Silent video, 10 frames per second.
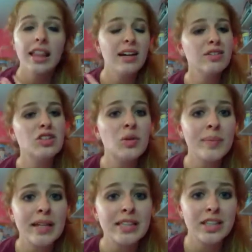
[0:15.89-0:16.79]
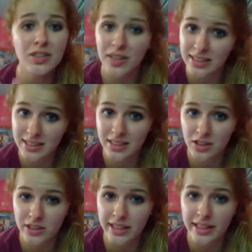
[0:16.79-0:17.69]
That was so amazing. You guys need
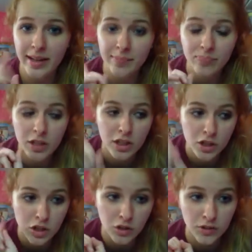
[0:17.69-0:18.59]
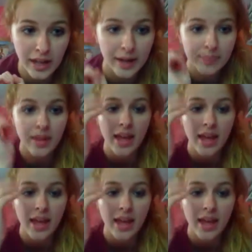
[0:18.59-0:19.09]
to try that. So do that.